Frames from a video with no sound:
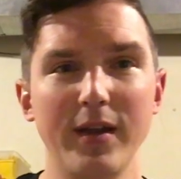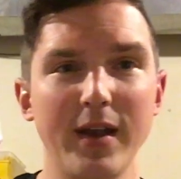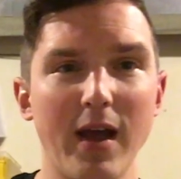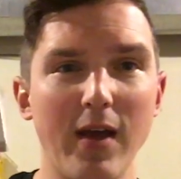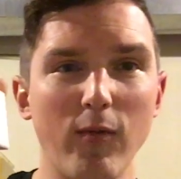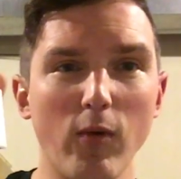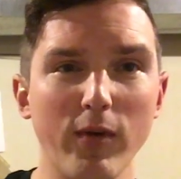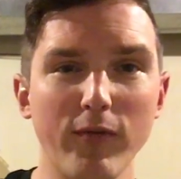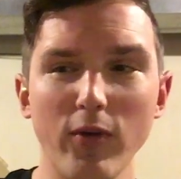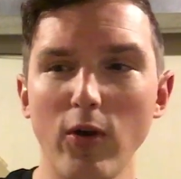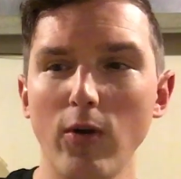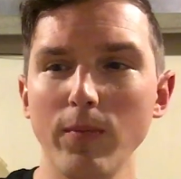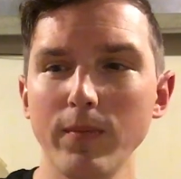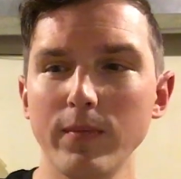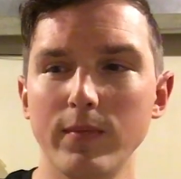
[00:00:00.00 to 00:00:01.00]
Now I have one
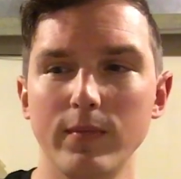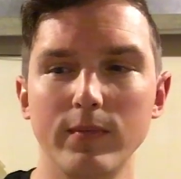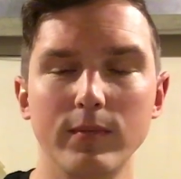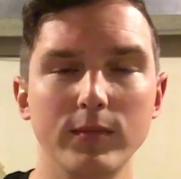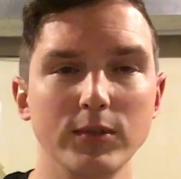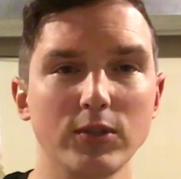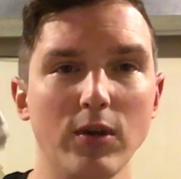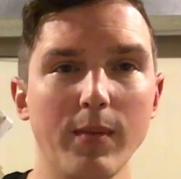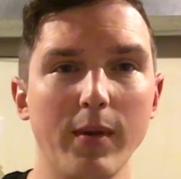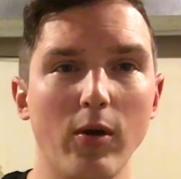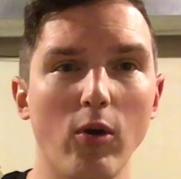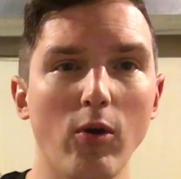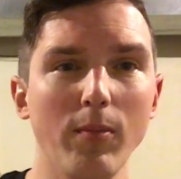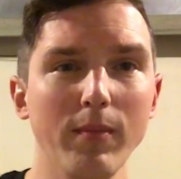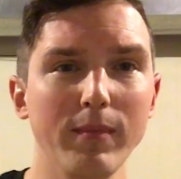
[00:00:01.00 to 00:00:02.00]
for home, so I'm at
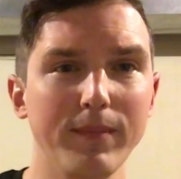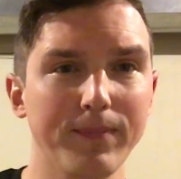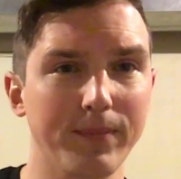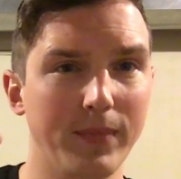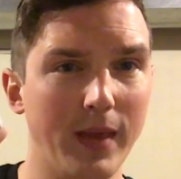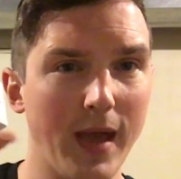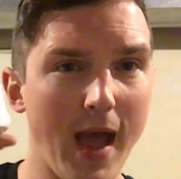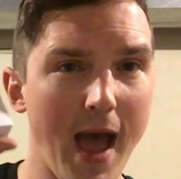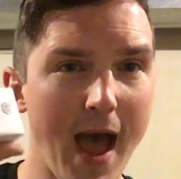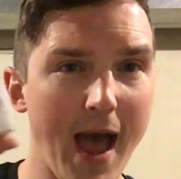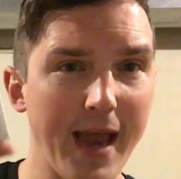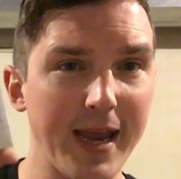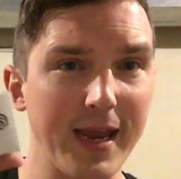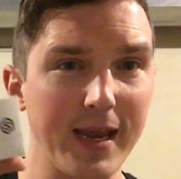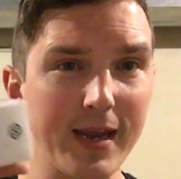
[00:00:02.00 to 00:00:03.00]
home.
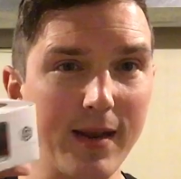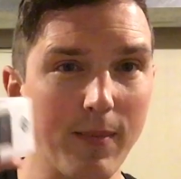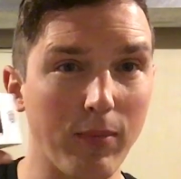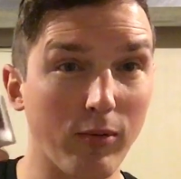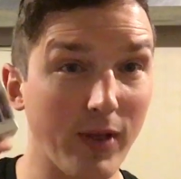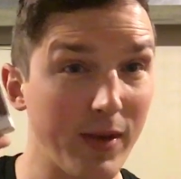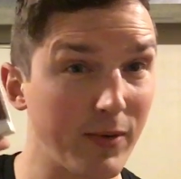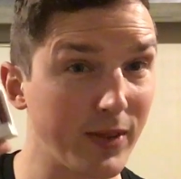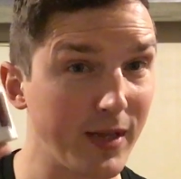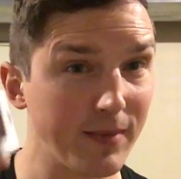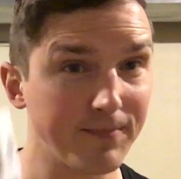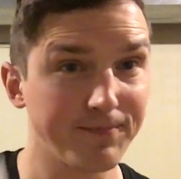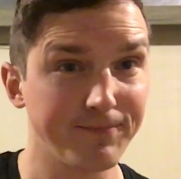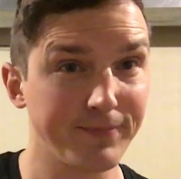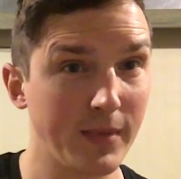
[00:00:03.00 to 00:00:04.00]
I can play with
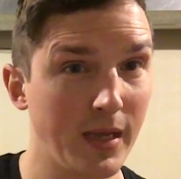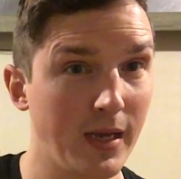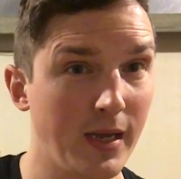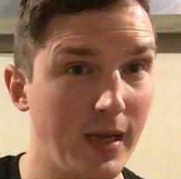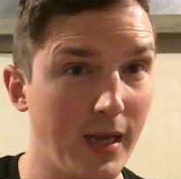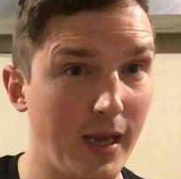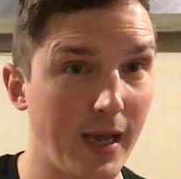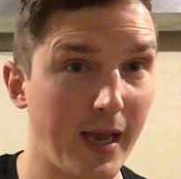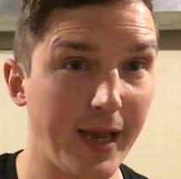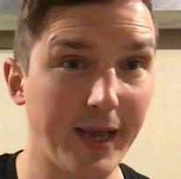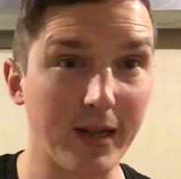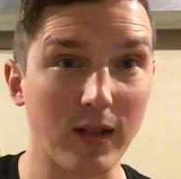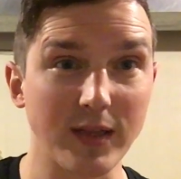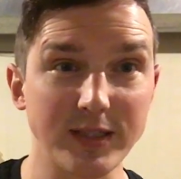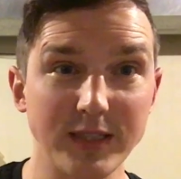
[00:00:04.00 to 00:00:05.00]
it
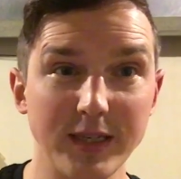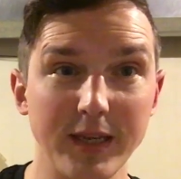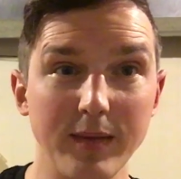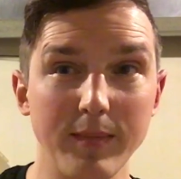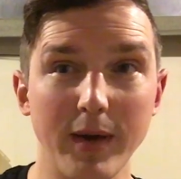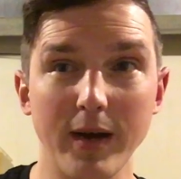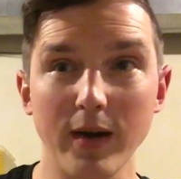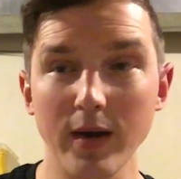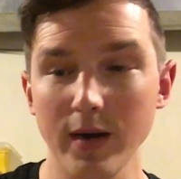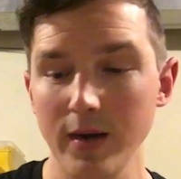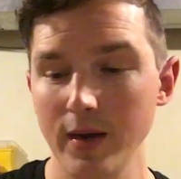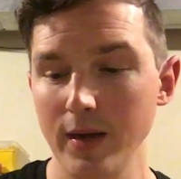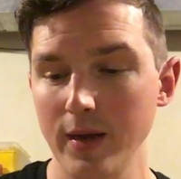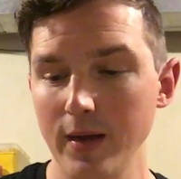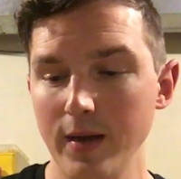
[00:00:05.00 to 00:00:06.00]
and listen in better.
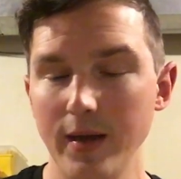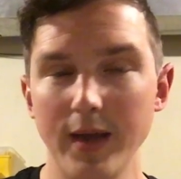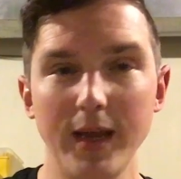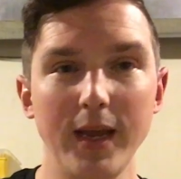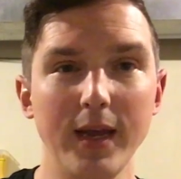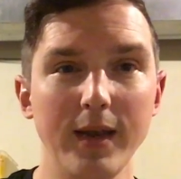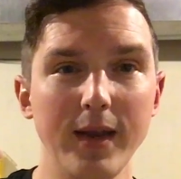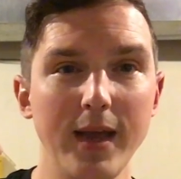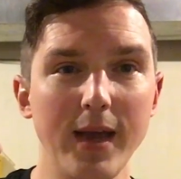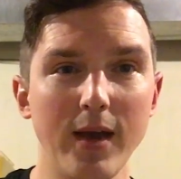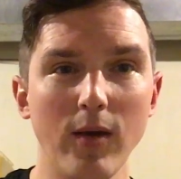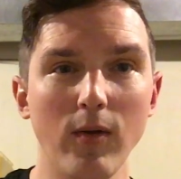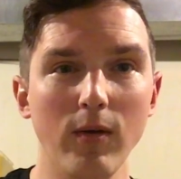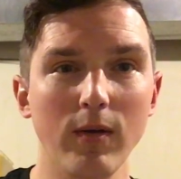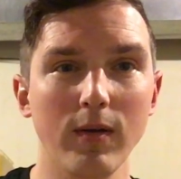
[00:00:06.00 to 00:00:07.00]
And
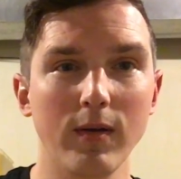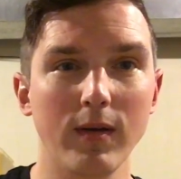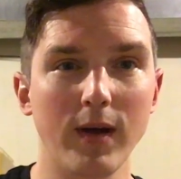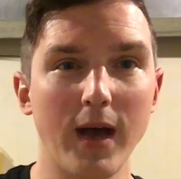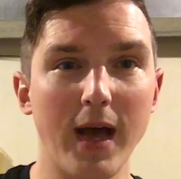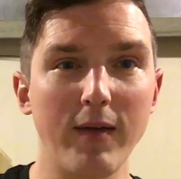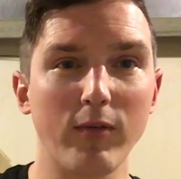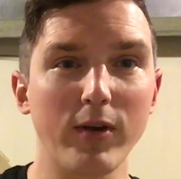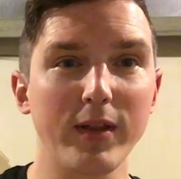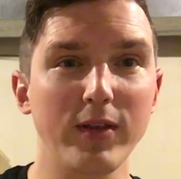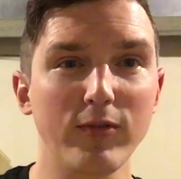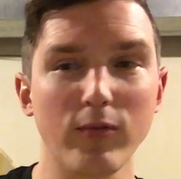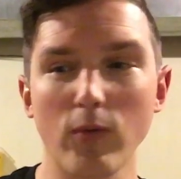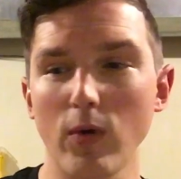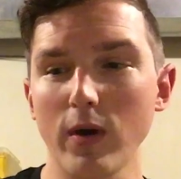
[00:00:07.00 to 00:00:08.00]
now I have one of
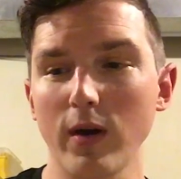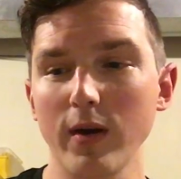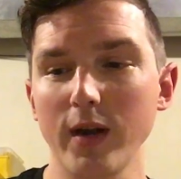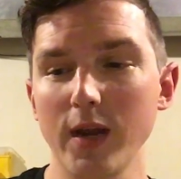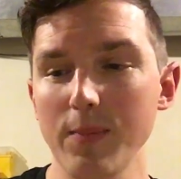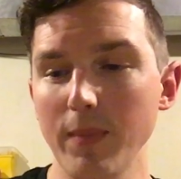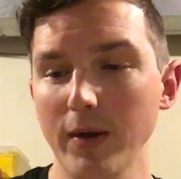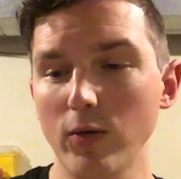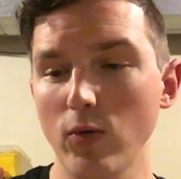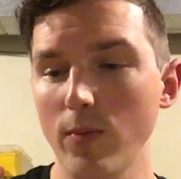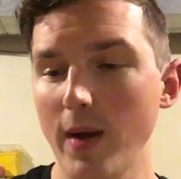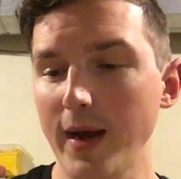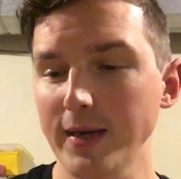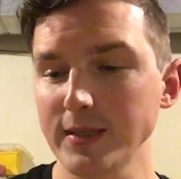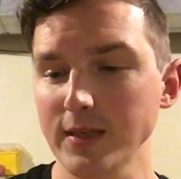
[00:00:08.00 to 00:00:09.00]
these for work and keep in my
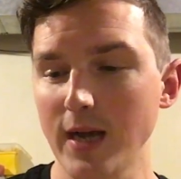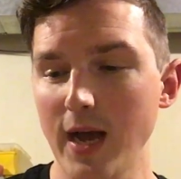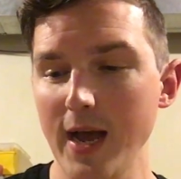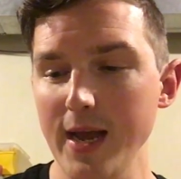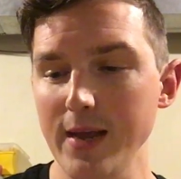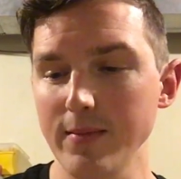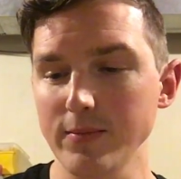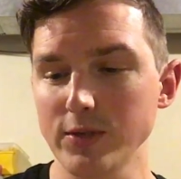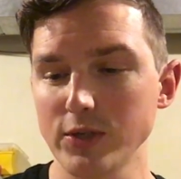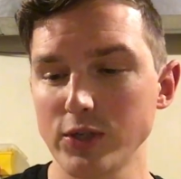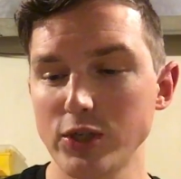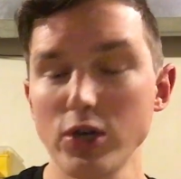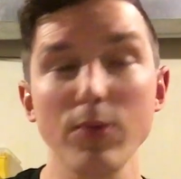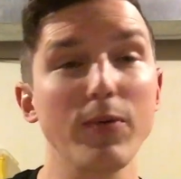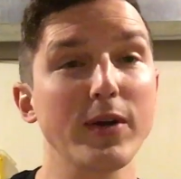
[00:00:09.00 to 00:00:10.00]
toolbox. I am
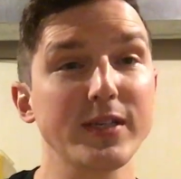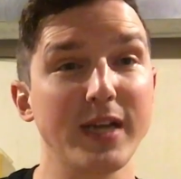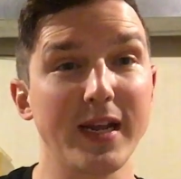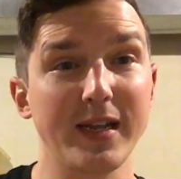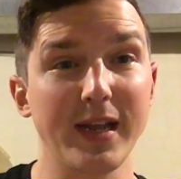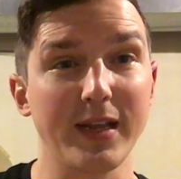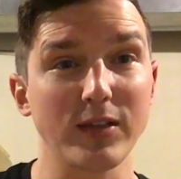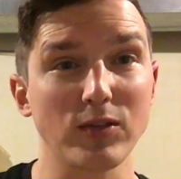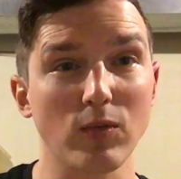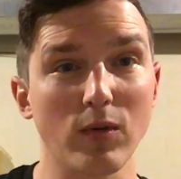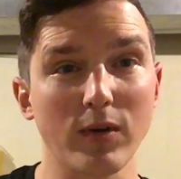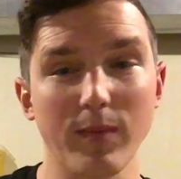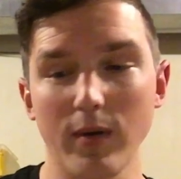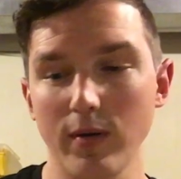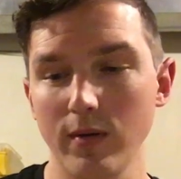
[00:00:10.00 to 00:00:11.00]
super excited to take this to
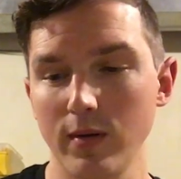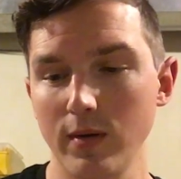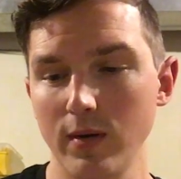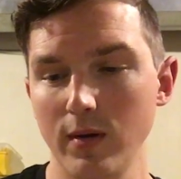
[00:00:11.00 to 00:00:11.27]
work tomorrow.